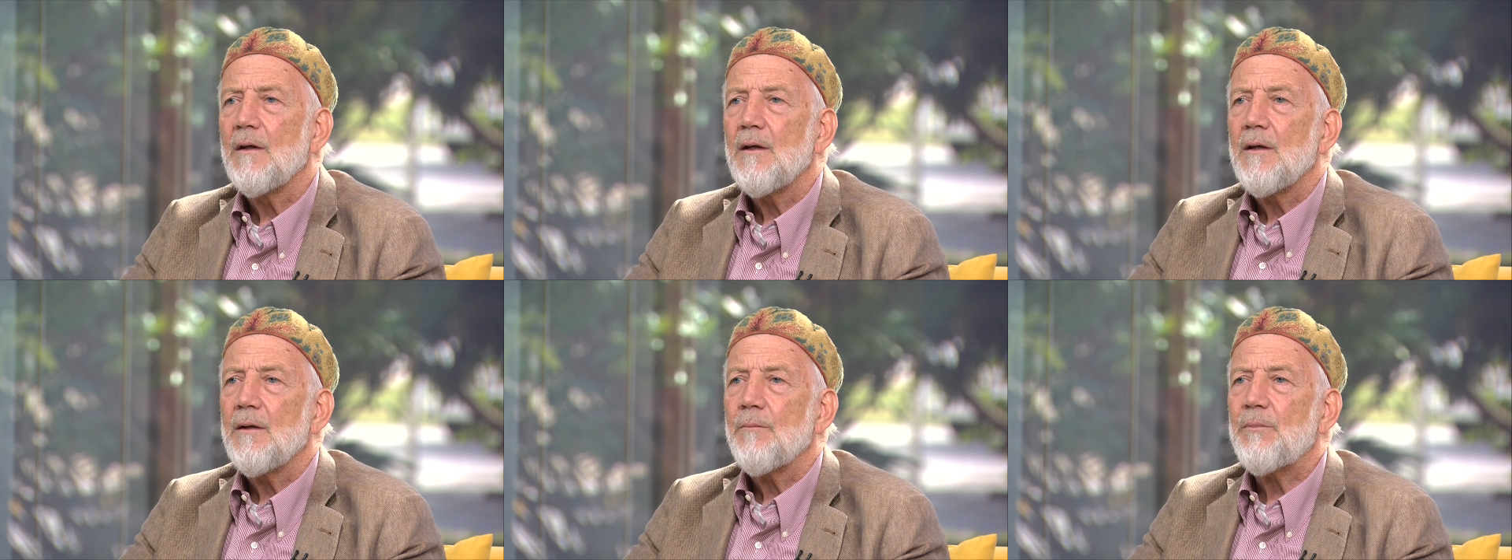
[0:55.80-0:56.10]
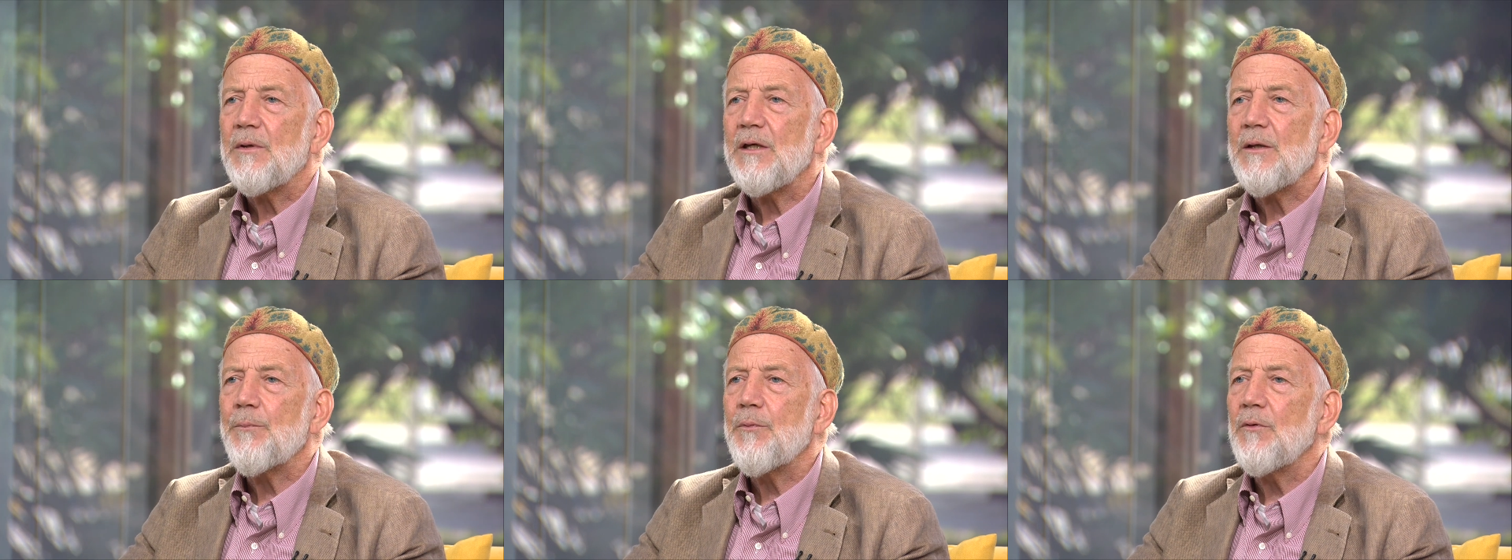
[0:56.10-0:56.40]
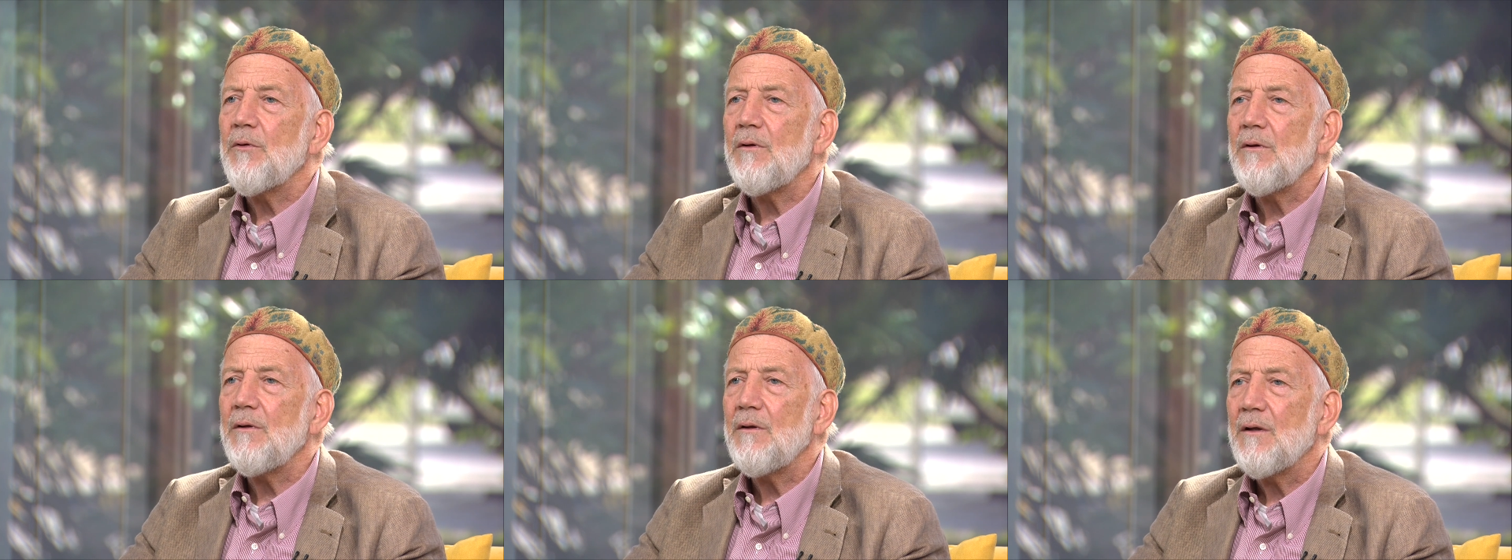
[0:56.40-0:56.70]

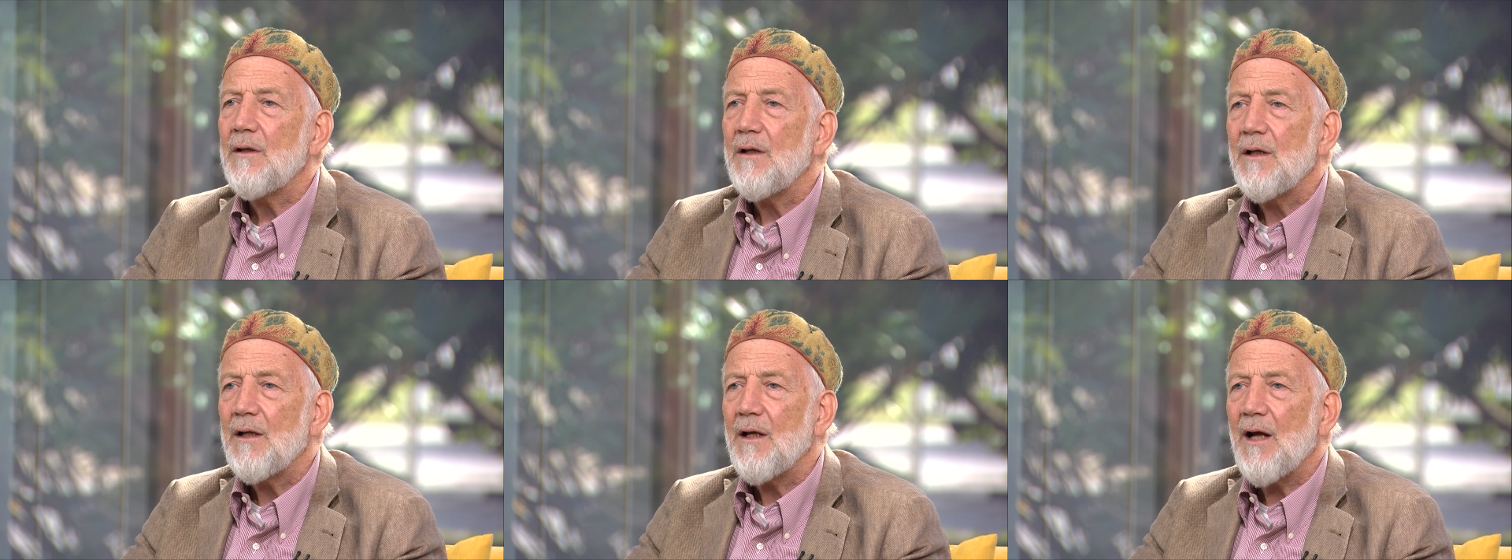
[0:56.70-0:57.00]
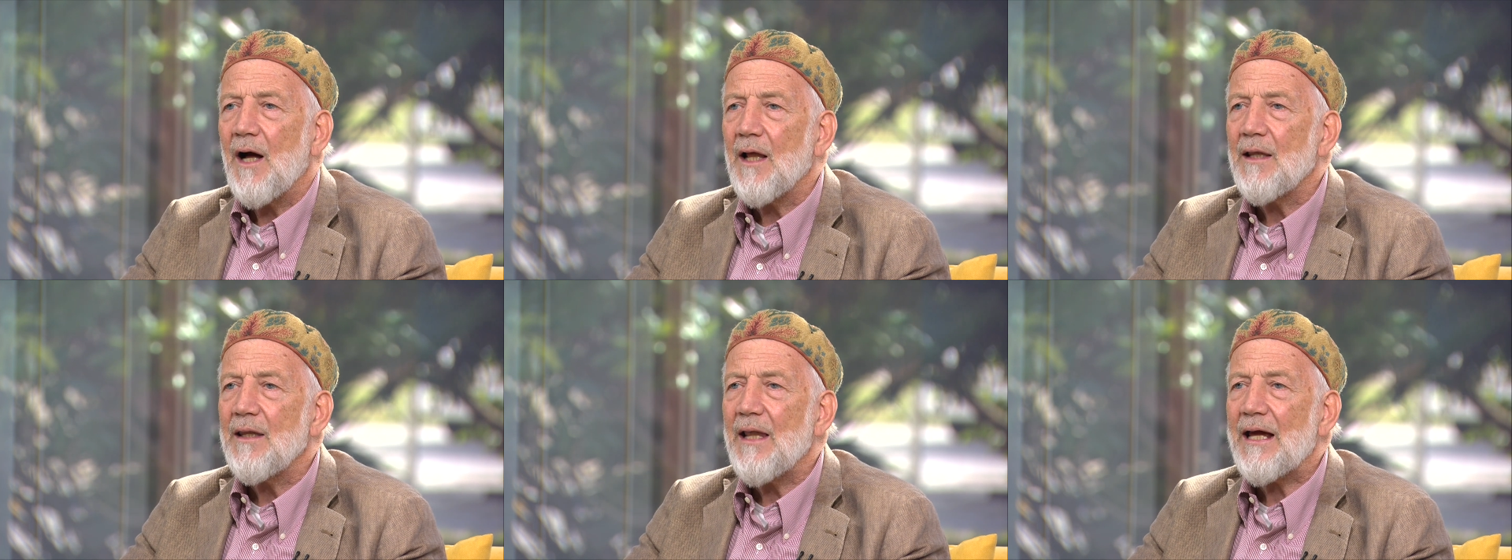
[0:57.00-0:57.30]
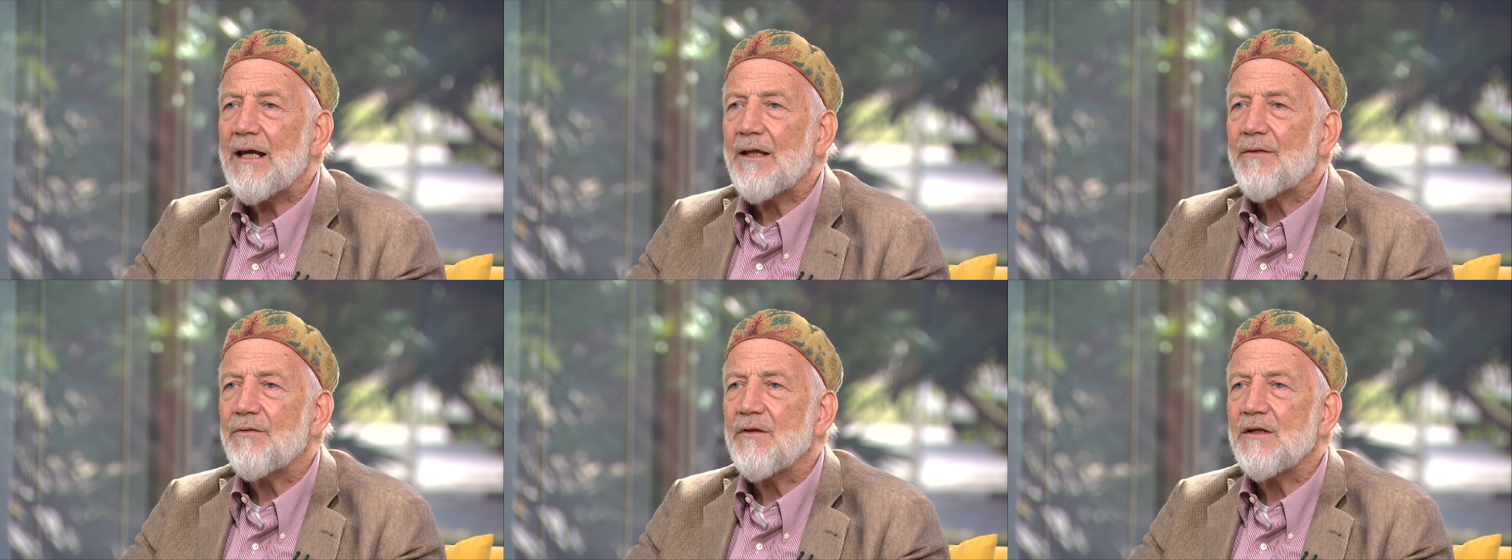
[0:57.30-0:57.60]
People are
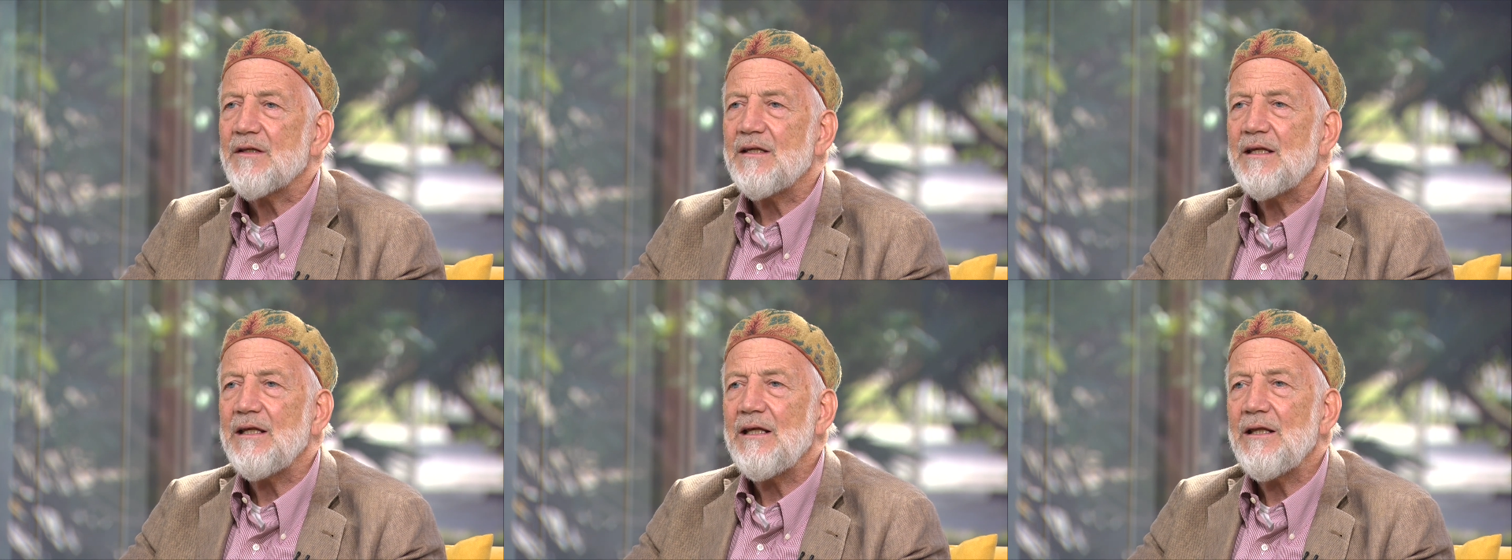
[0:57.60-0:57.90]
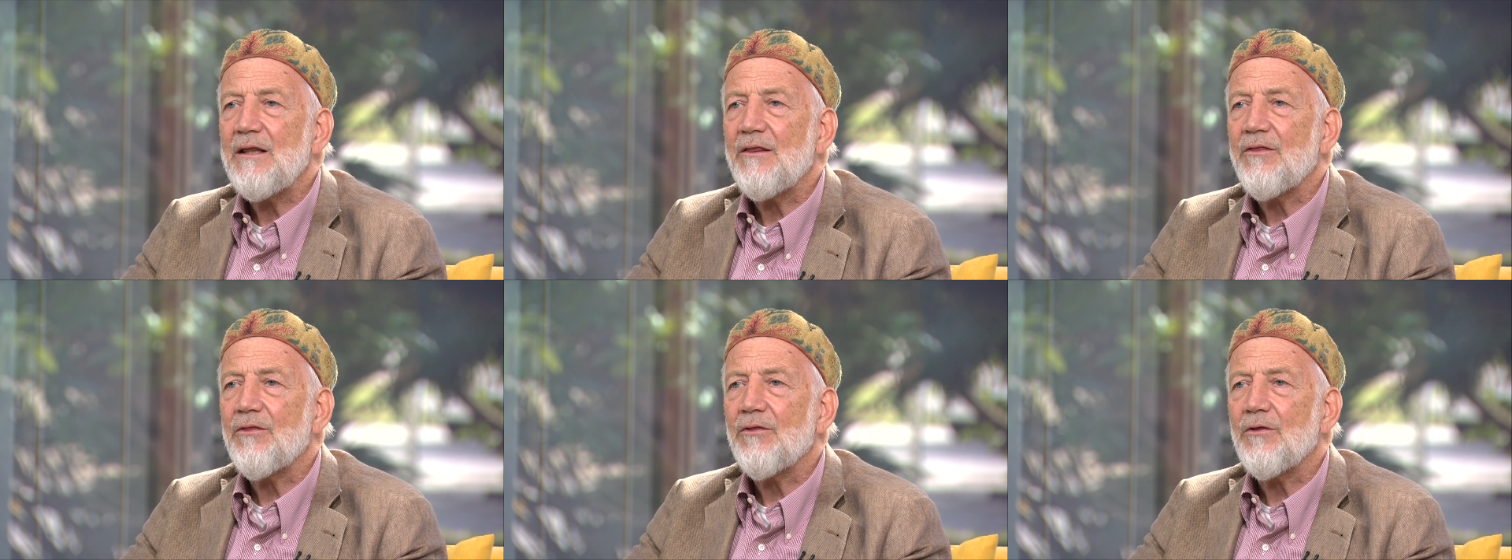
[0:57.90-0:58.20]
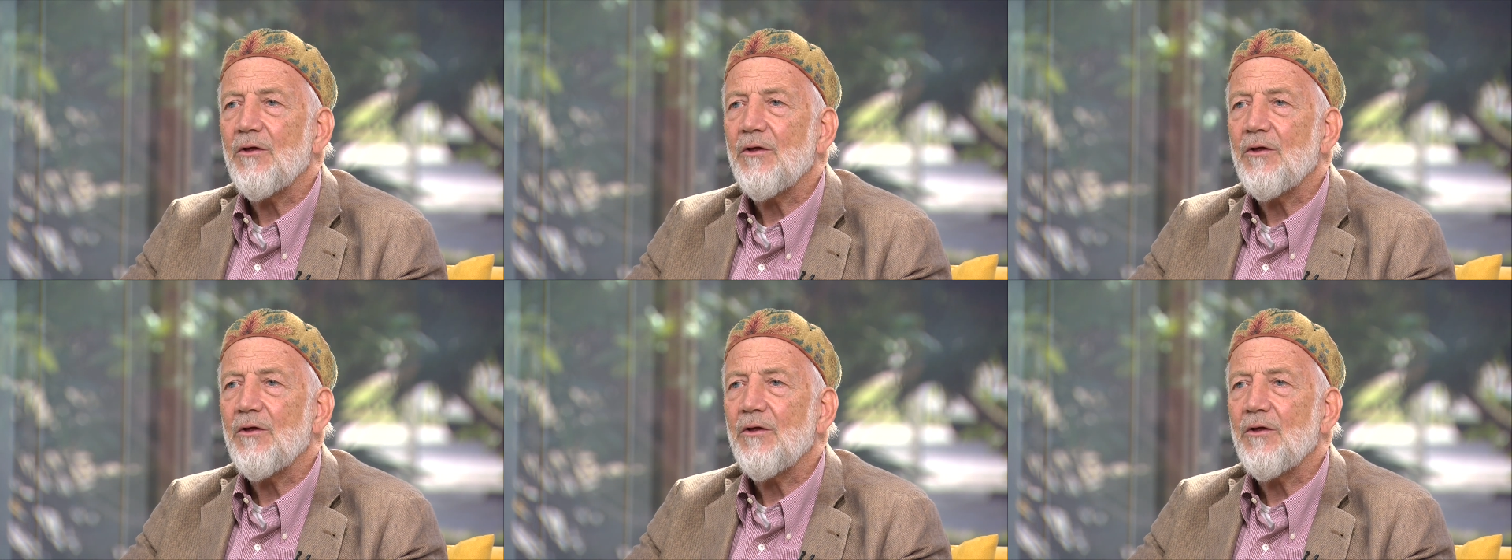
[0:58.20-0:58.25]
like the teeth